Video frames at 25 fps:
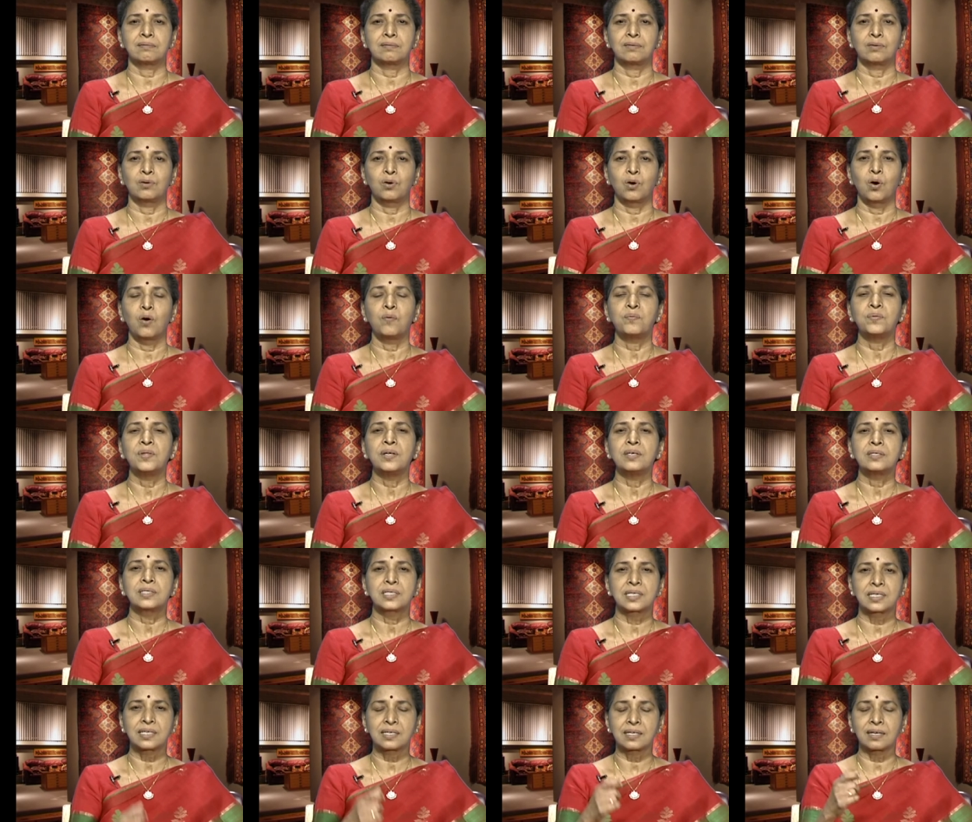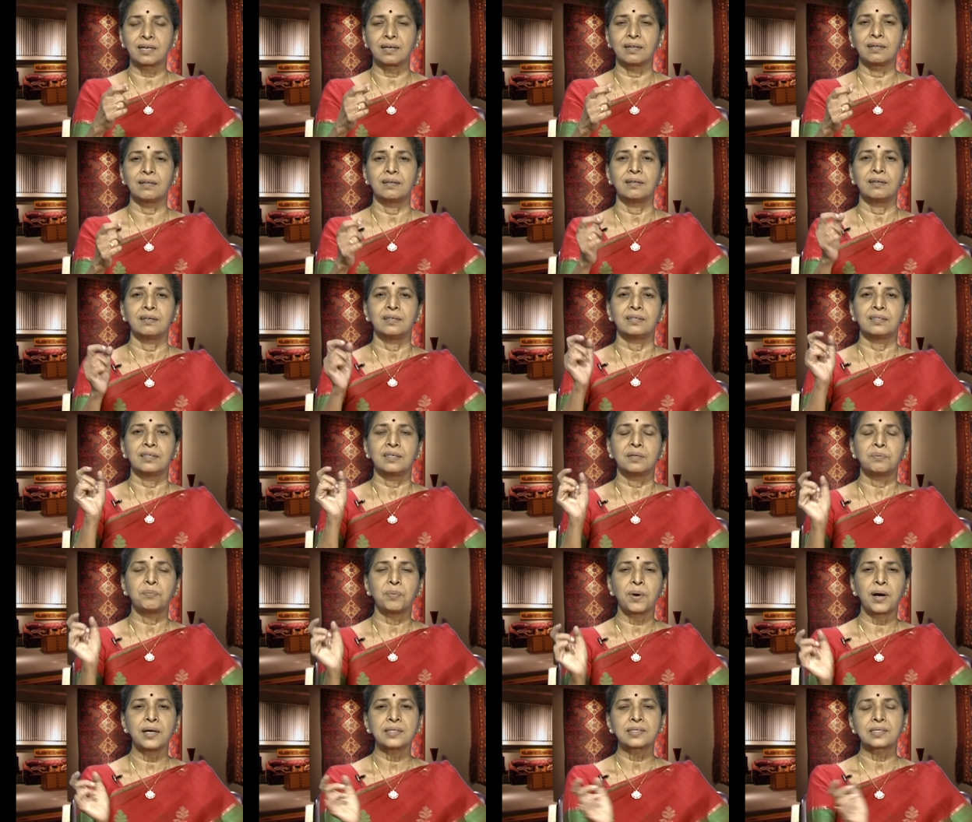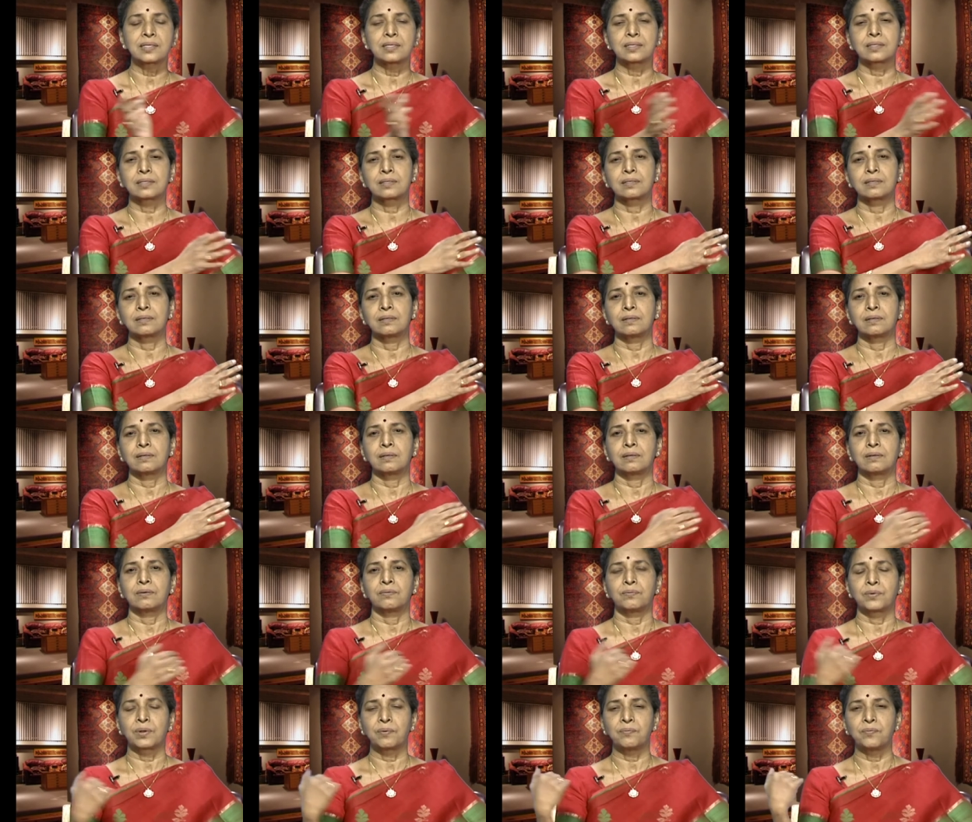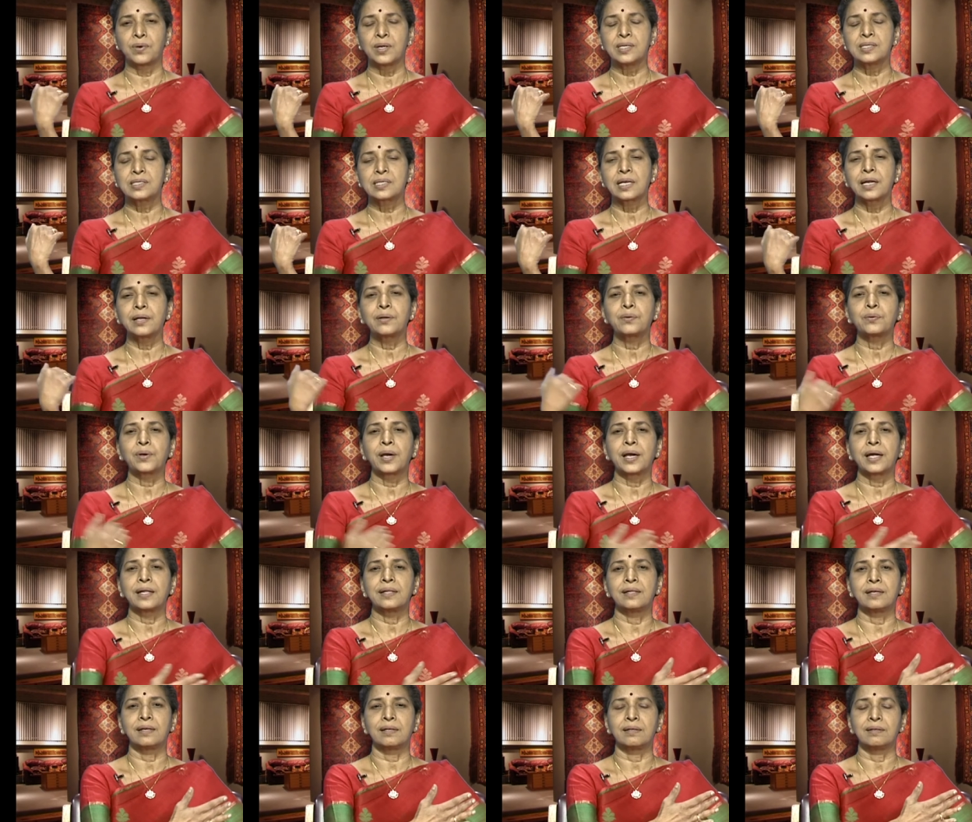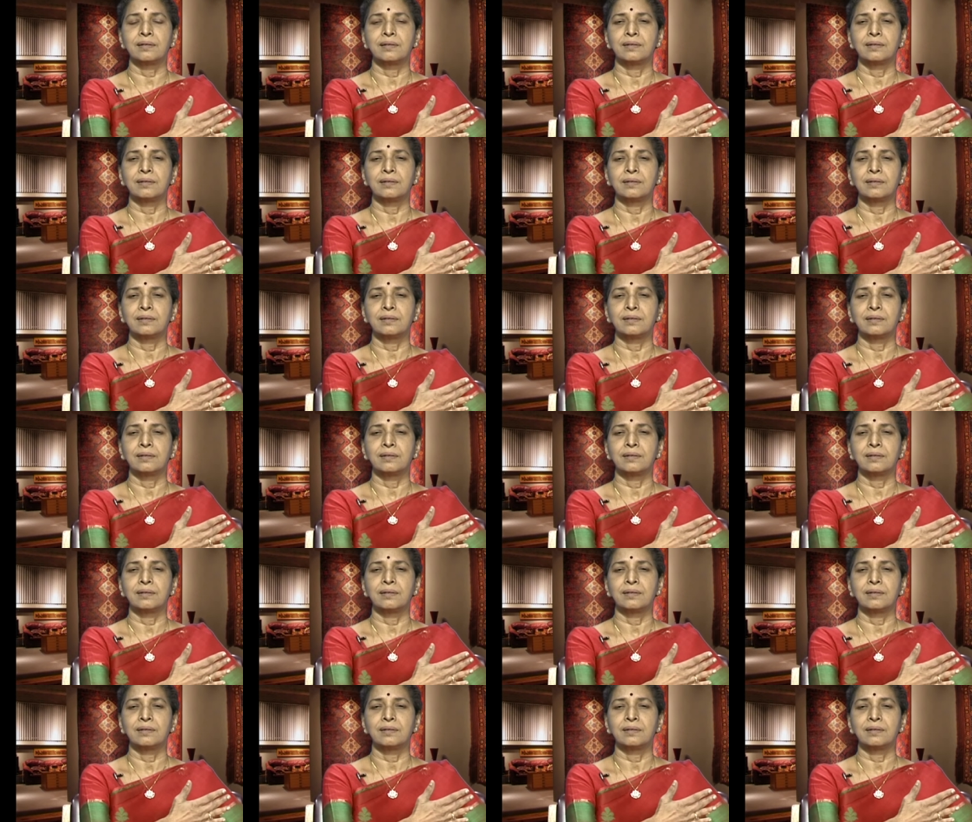of the shuttle that passes from one side to other.